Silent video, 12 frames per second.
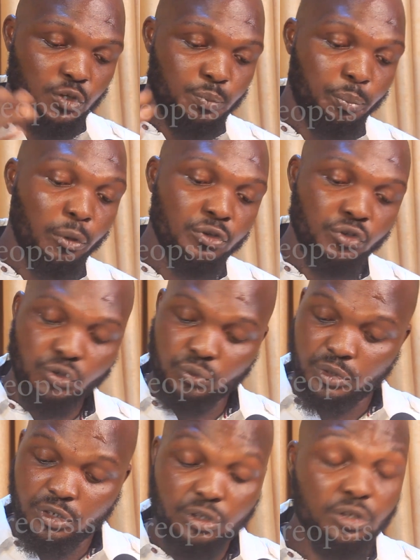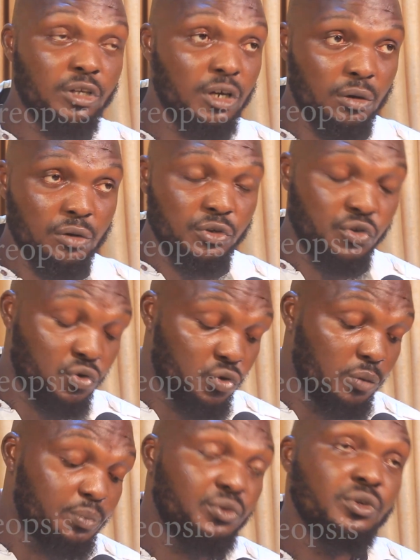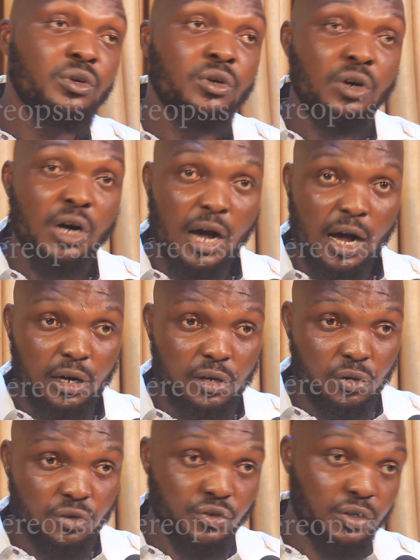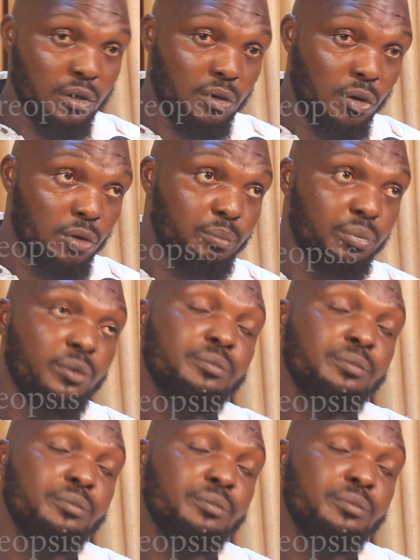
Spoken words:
sponsoring terrorist groups across the globe.